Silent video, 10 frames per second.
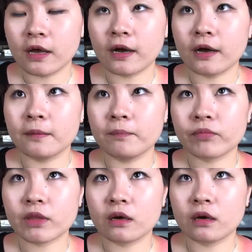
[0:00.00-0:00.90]
Um,
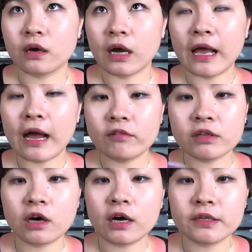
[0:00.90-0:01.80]
I
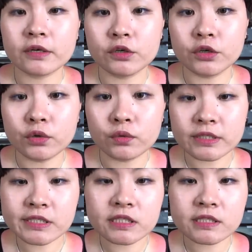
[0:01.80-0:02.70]
haven't got their
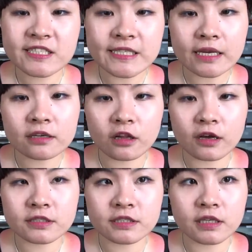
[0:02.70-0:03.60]
newest stained
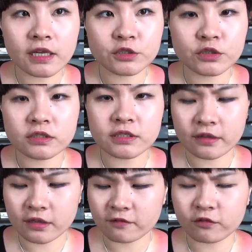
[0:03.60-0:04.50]
gloss collections. I
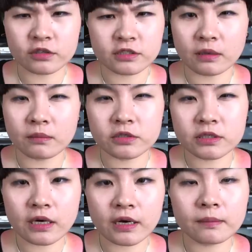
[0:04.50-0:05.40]
think for the
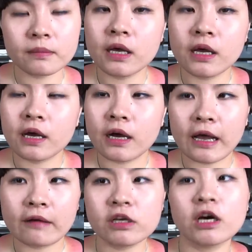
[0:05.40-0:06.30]
summertime, I
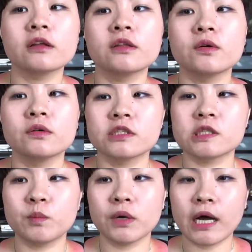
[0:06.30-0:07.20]
haven't got
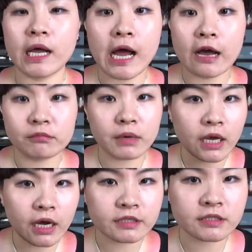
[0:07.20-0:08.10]
those, but I have my
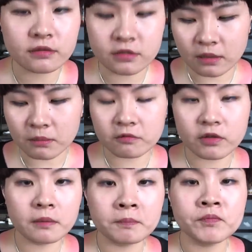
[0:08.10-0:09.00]
eyes on some of
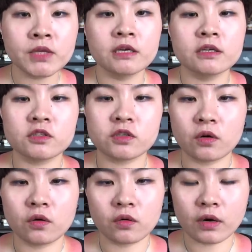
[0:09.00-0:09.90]
them.
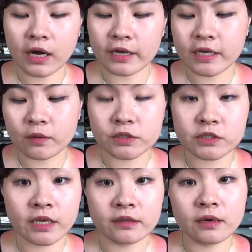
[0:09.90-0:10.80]
So I can't wait to
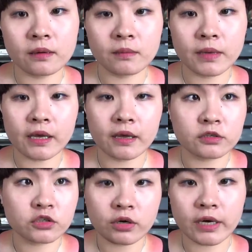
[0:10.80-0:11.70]
get them
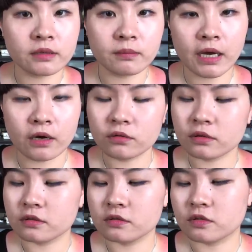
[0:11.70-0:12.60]
and try them out.
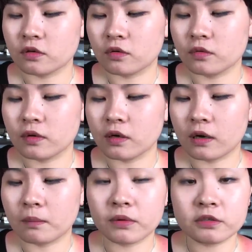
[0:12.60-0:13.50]
So,
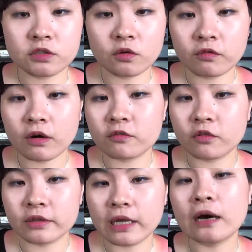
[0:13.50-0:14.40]
um, but so far
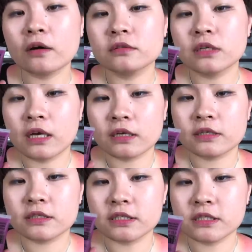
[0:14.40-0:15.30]
for now,
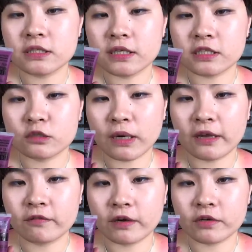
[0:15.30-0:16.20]
this is
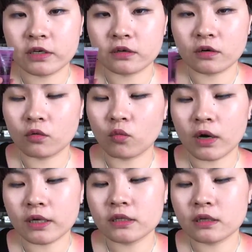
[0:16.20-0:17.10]
my favorite
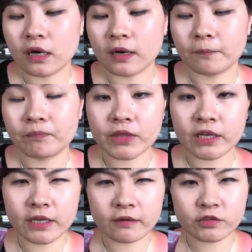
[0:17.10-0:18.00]
one. Um,
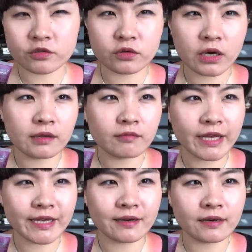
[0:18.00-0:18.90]
it gives you kind of
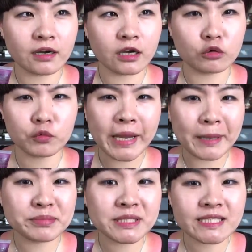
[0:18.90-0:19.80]
like a
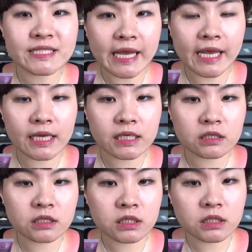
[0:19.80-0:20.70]
grape stained
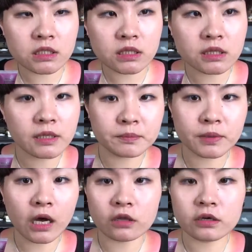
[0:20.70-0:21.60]
lip
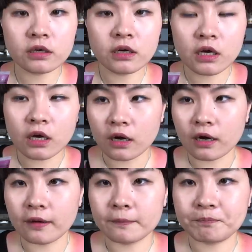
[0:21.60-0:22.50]
color,
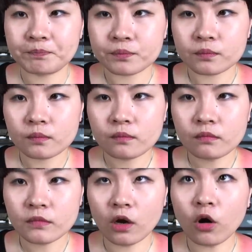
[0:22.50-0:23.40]
um,
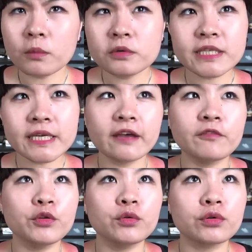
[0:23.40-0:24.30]
almost like
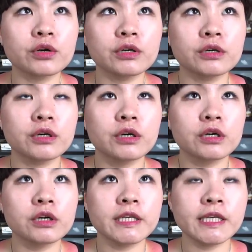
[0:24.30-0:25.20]
if you were
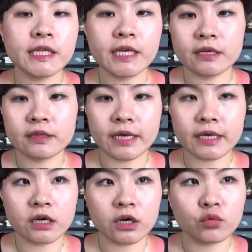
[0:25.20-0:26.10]
eating
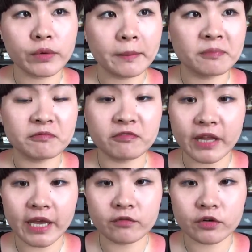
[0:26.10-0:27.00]
like a grape
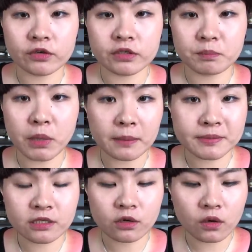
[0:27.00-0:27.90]
flavored
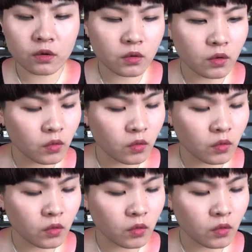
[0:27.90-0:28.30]
popsicle,